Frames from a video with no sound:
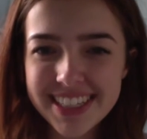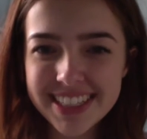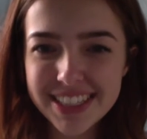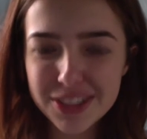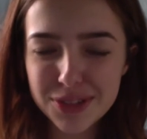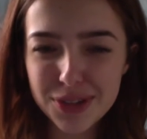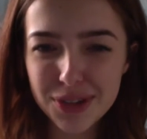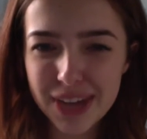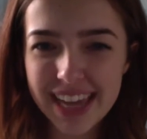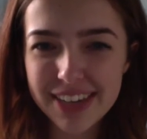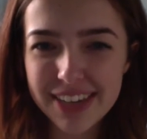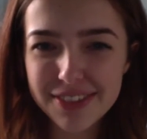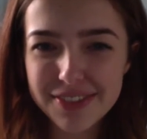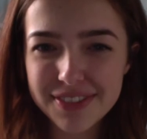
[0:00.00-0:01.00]
So you're
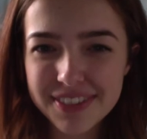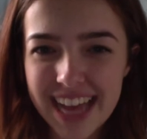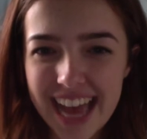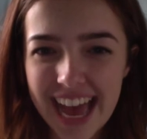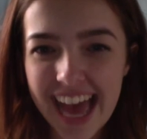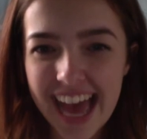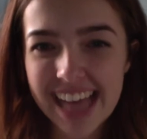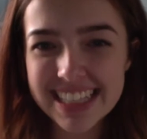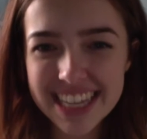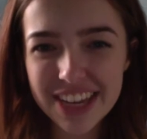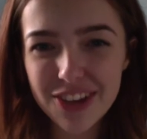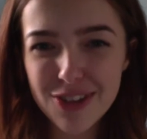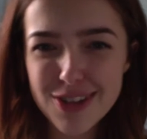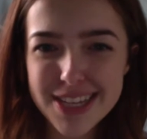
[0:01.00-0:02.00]
kind of
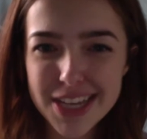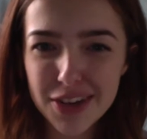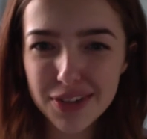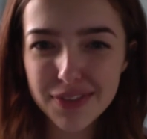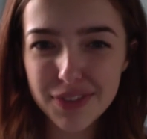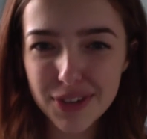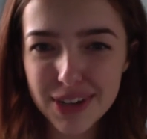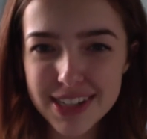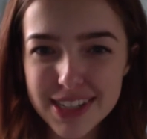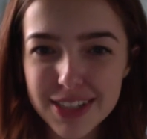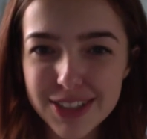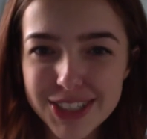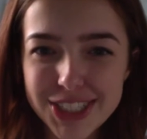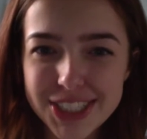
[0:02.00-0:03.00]
asking yourself for a
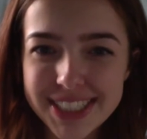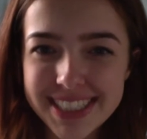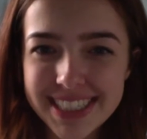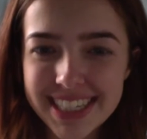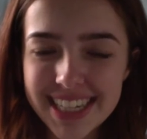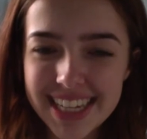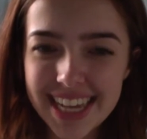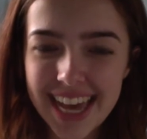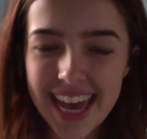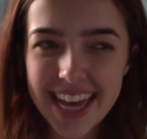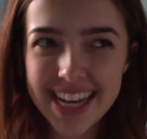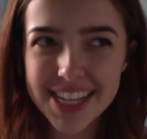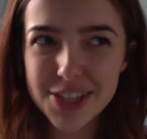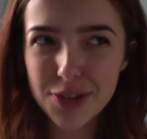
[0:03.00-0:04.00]
solution
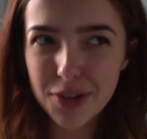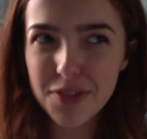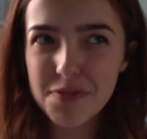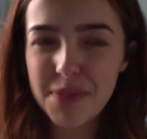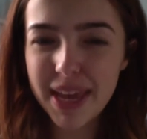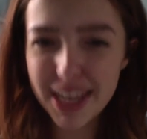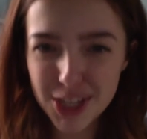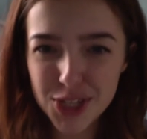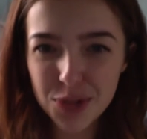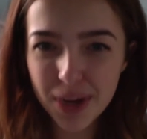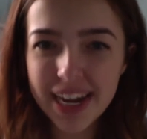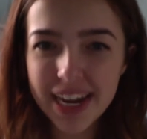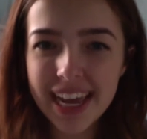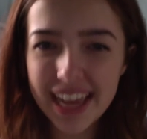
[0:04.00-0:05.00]
and it sort of makes you
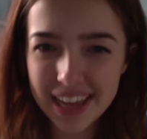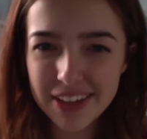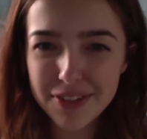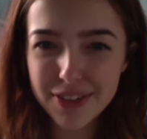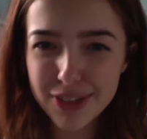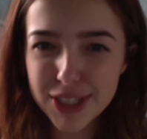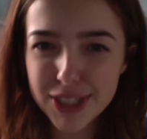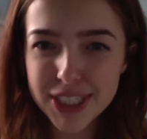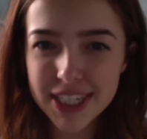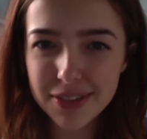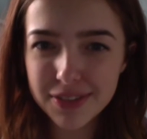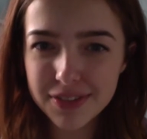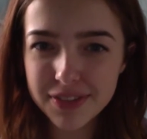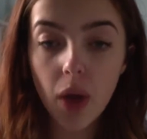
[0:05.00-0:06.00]
work it out for
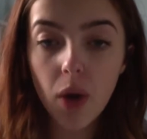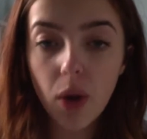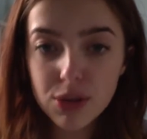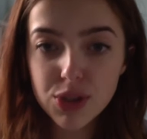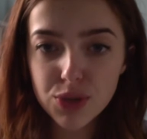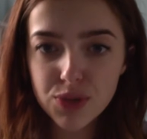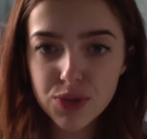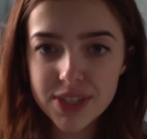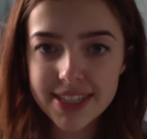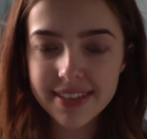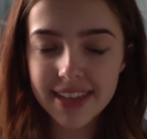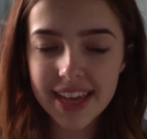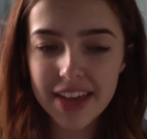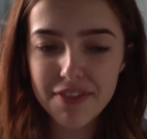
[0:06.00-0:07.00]
yourself. Also
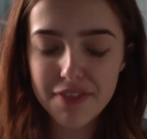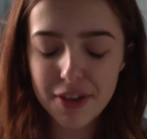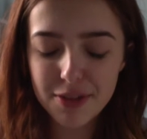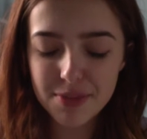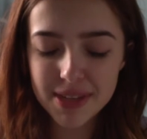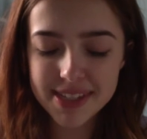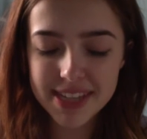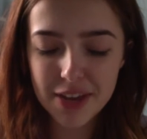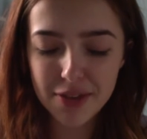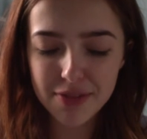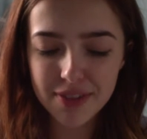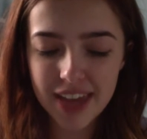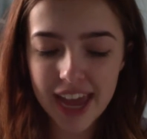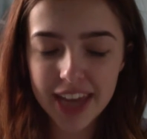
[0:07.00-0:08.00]
recently, I found
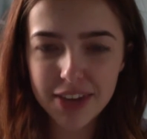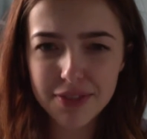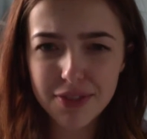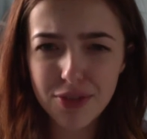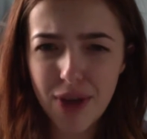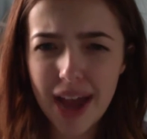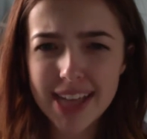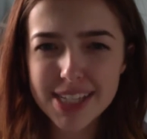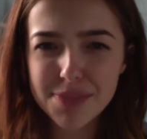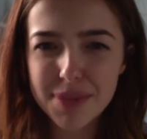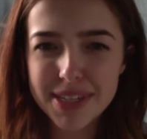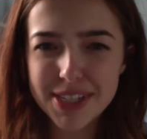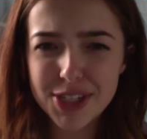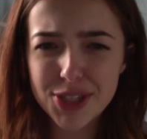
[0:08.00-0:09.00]
myself kind of
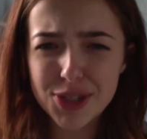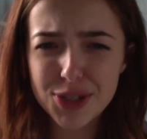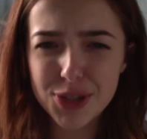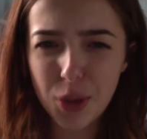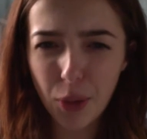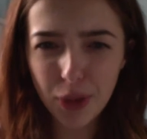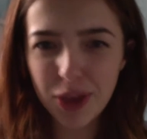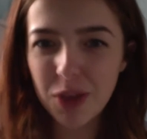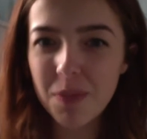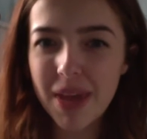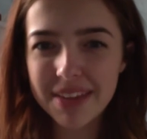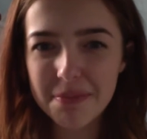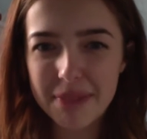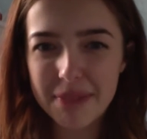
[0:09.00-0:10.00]
grasping to
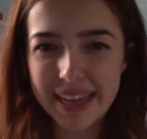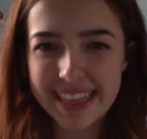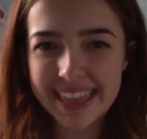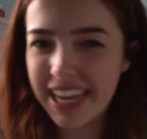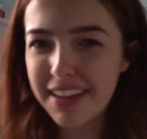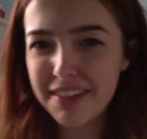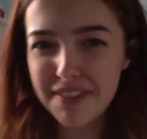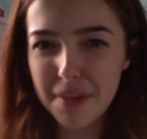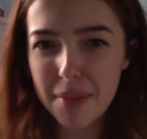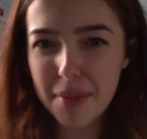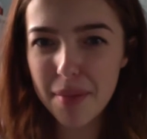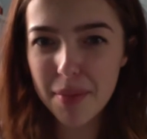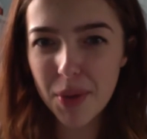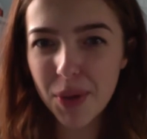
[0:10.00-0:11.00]
document my life a
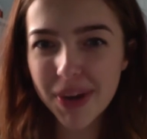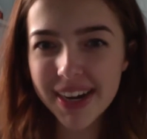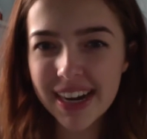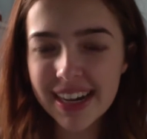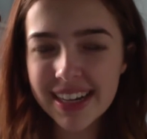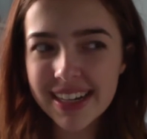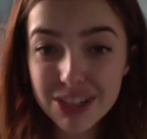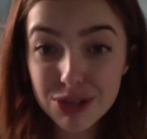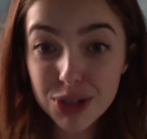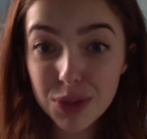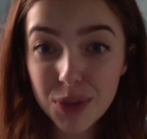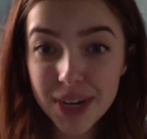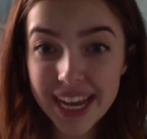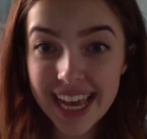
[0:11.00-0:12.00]
bit more. I don't know
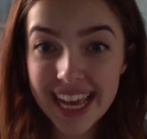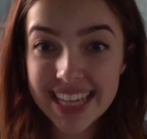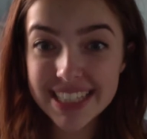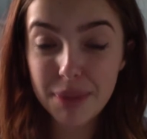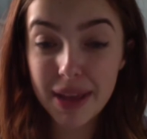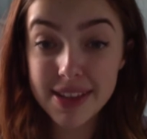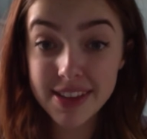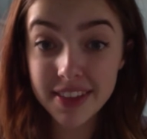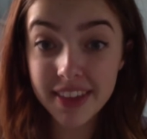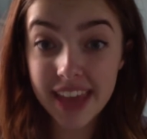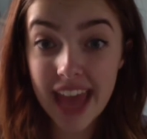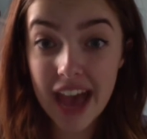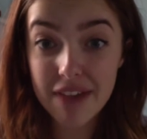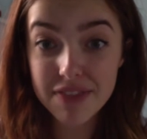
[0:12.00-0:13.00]
what it is, but I suddenly
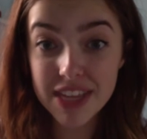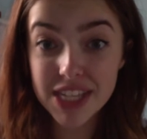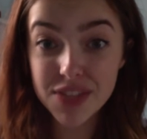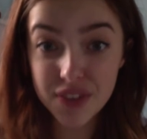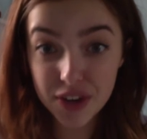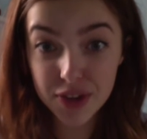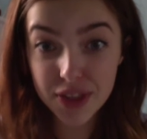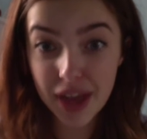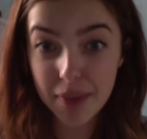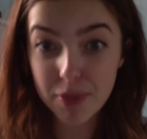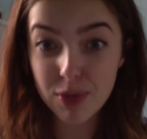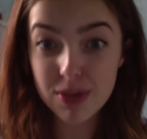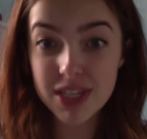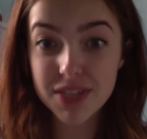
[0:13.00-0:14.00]
have this fear that I'm
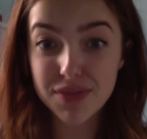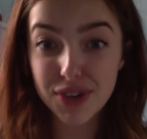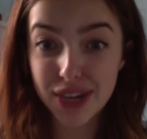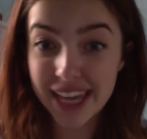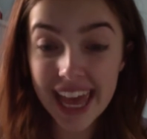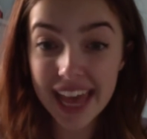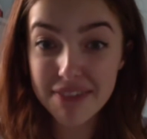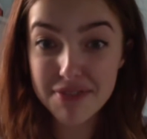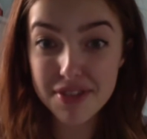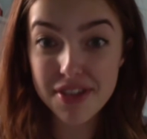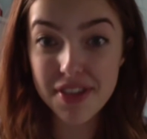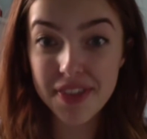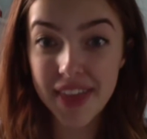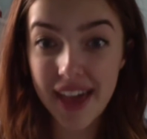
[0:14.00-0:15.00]
going to forget
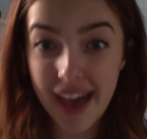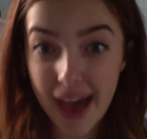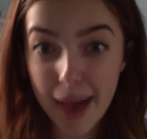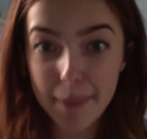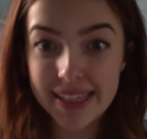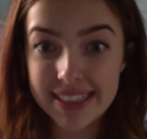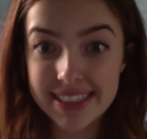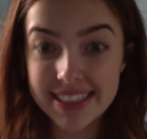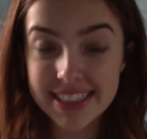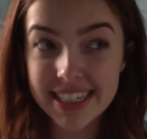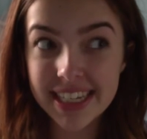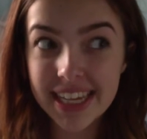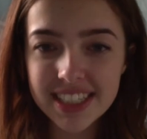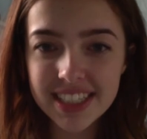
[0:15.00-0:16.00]
everything that happened.
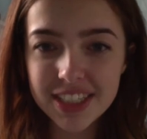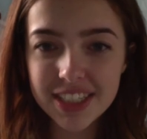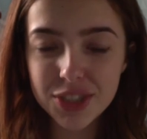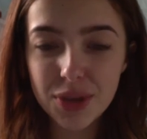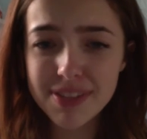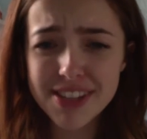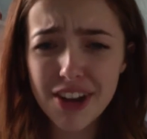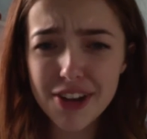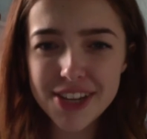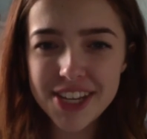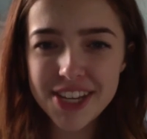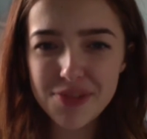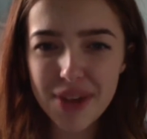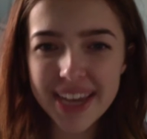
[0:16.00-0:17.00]
So I've
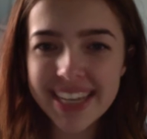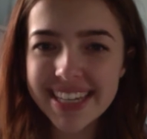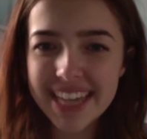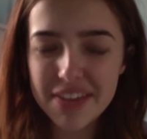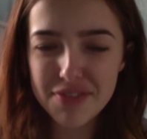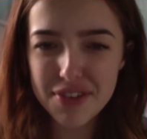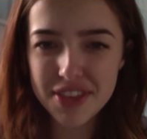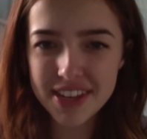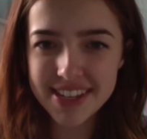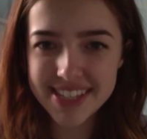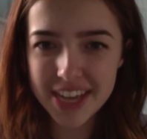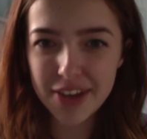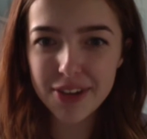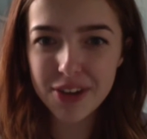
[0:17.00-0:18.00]
started writing everything
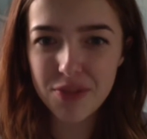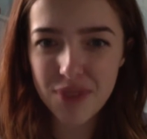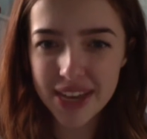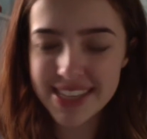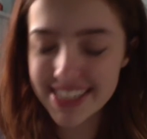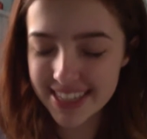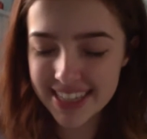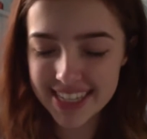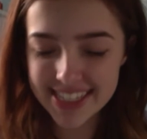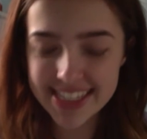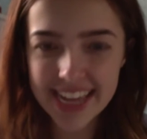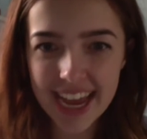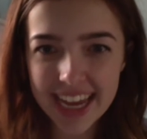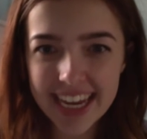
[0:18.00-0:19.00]
down and writing this
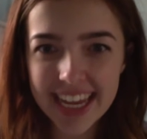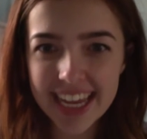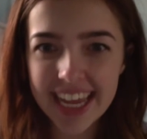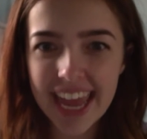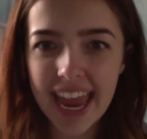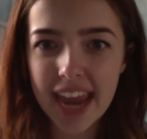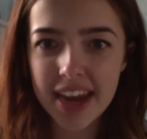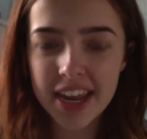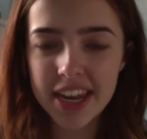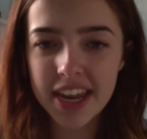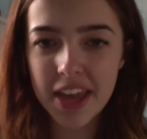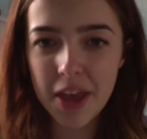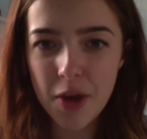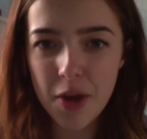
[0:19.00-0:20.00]
diary again and
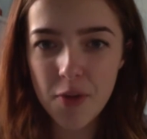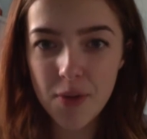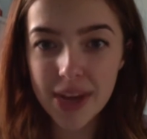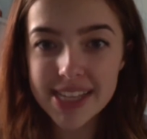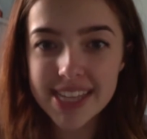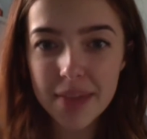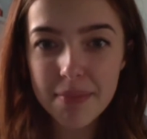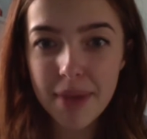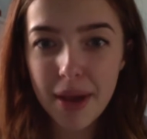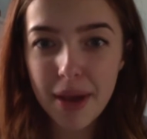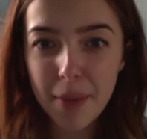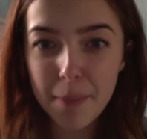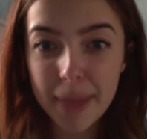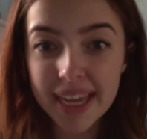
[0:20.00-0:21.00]
writing in
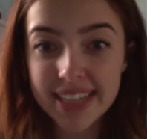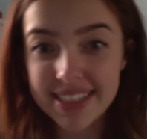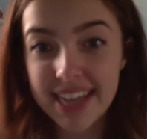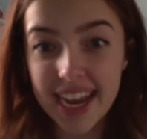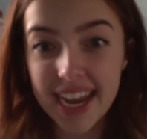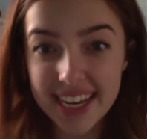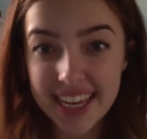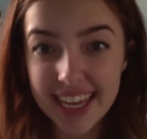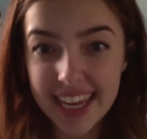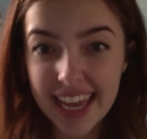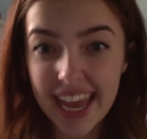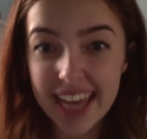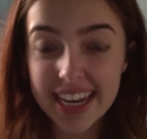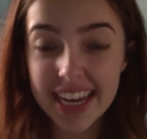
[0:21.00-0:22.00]
my big diary
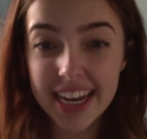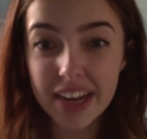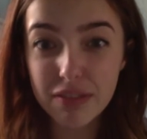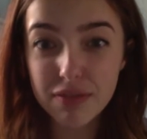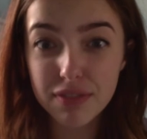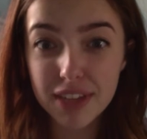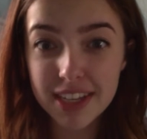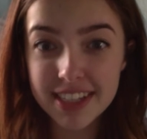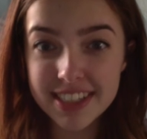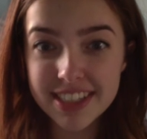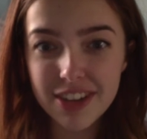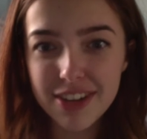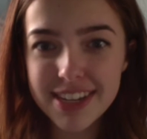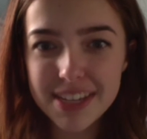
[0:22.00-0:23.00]
again, and I've
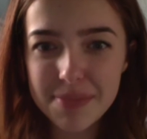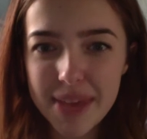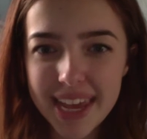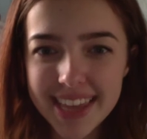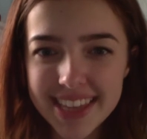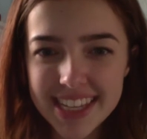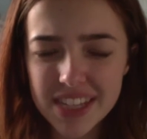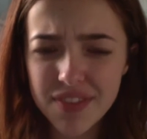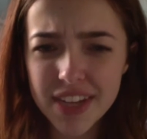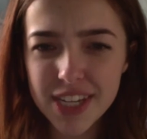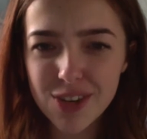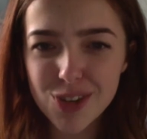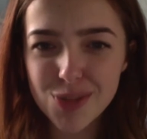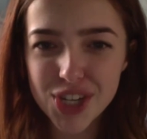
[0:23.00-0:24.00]
started making these
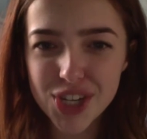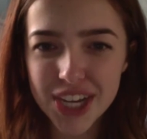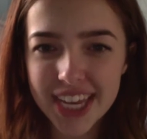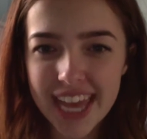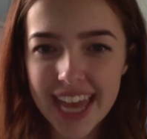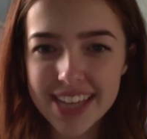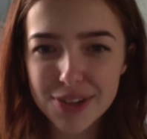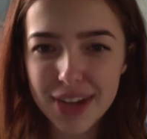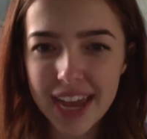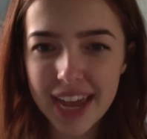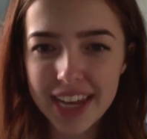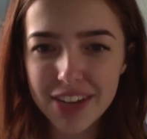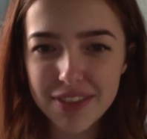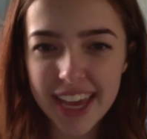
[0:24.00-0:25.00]
videos, which I guess are
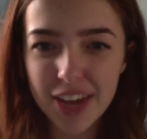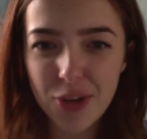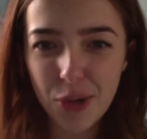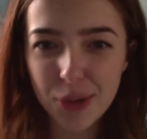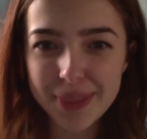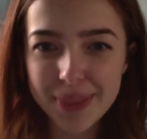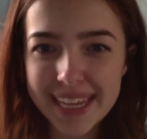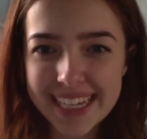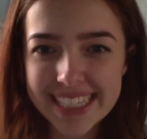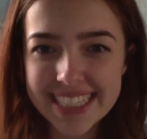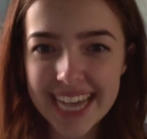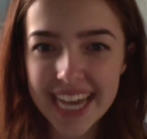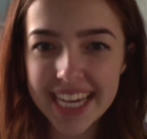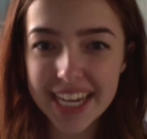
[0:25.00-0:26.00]
kind of like an online
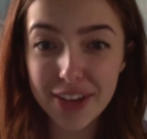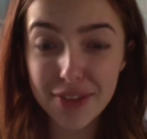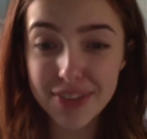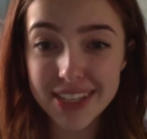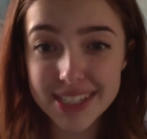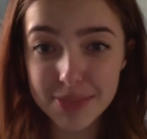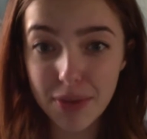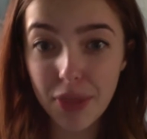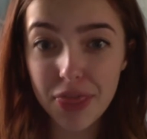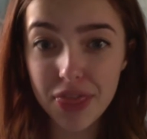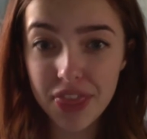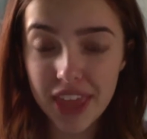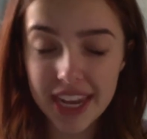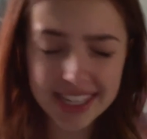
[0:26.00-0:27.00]
diary of this
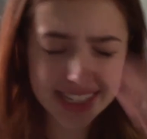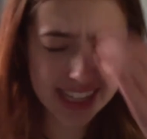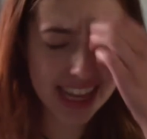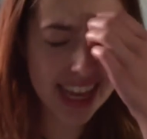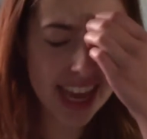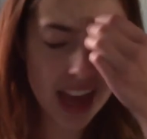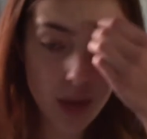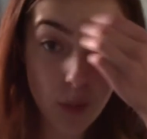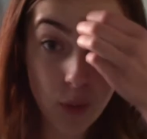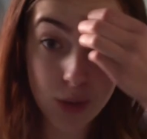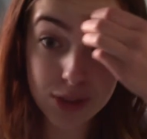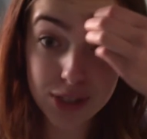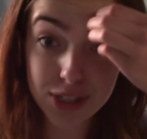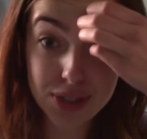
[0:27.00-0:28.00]
month, and it's like I
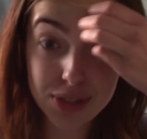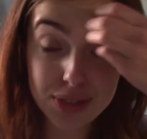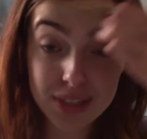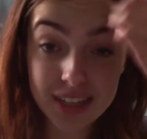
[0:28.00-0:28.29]
want to